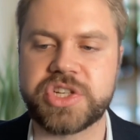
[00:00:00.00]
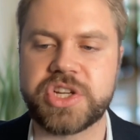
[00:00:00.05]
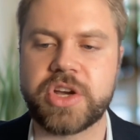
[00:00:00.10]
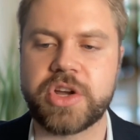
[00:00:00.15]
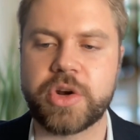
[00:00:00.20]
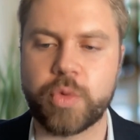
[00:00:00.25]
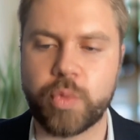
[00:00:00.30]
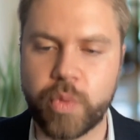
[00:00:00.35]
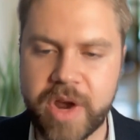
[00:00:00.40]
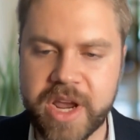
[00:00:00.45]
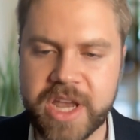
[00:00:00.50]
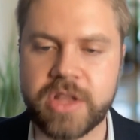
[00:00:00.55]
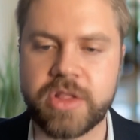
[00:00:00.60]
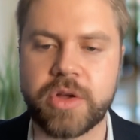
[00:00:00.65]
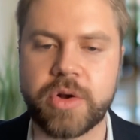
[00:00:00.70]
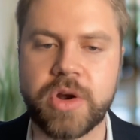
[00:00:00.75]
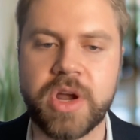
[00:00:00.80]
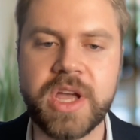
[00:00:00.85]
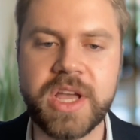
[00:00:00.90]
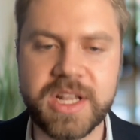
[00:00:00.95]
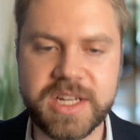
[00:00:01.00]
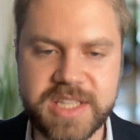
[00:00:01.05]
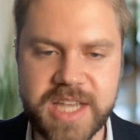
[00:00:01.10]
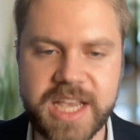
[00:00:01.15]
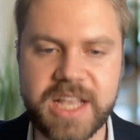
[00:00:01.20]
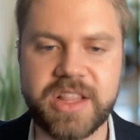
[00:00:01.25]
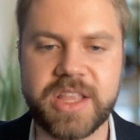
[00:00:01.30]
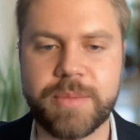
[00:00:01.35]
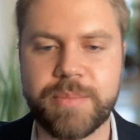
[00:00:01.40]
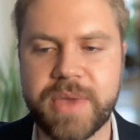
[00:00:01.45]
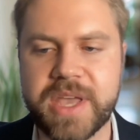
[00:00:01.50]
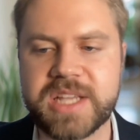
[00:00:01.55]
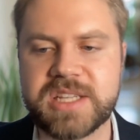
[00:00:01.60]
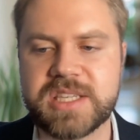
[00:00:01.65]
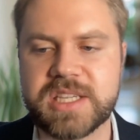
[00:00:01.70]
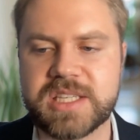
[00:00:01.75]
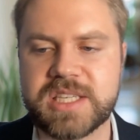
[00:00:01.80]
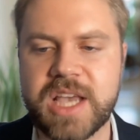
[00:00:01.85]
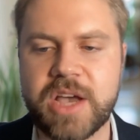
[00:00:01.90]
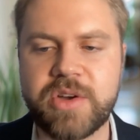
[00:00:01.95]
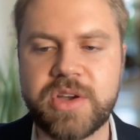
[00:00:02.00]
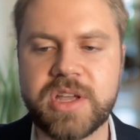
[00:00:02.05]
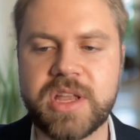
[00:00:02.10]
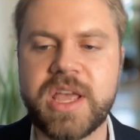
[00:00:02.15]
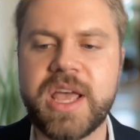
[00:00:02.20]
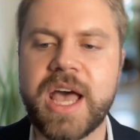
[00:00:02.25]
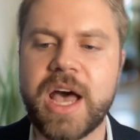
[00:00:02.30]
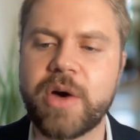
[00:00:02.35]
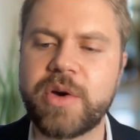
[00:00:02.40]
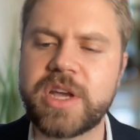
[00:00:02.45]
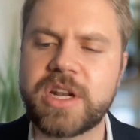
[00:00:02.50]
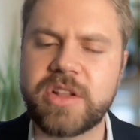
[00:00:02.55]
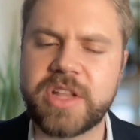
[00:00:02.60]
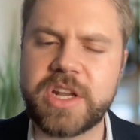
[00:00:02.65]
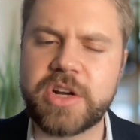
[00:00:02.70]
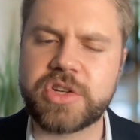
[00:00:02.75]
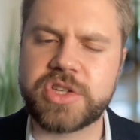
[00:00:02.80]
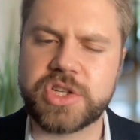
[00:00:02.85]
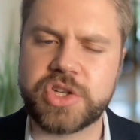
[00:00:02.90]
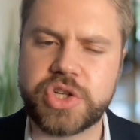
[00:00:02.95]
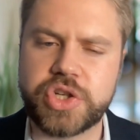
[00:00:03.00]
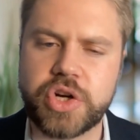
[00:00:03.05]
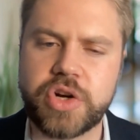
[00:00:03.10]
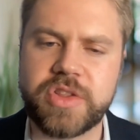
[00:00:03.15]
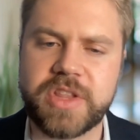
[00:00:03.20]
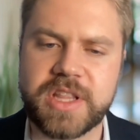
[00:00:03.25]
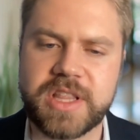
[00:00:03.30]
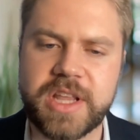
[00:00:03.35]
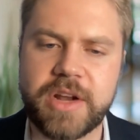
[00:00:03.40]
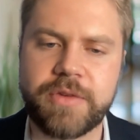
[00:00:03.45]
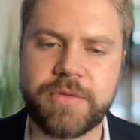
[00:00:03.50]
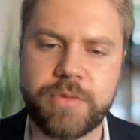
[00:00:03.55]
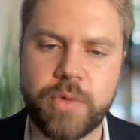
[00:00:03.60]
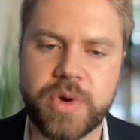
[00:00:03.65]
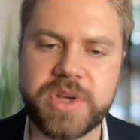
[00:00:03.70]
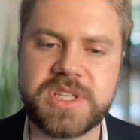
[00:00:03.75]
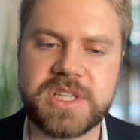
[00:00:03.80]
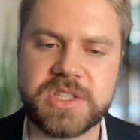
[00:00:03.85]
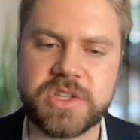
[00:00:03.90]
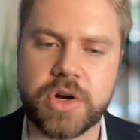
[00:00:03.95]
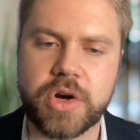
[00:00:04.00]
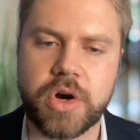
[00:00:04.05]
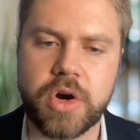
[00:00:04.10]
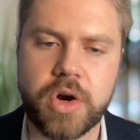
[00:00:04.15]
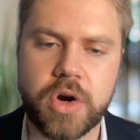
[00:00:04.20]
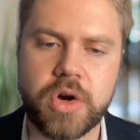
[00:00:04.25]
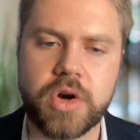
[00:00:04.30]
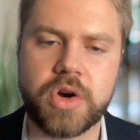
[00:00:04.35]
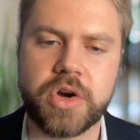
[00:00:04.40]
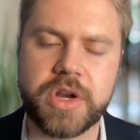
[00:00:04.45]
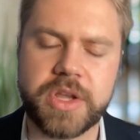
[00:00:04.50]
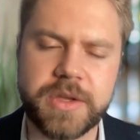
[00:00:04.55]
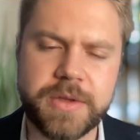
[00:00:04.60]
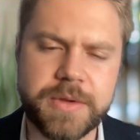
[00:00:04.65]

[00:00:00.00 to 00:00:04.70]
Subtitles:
on a regular daily basis, how can leaders ensure that their voices are heard?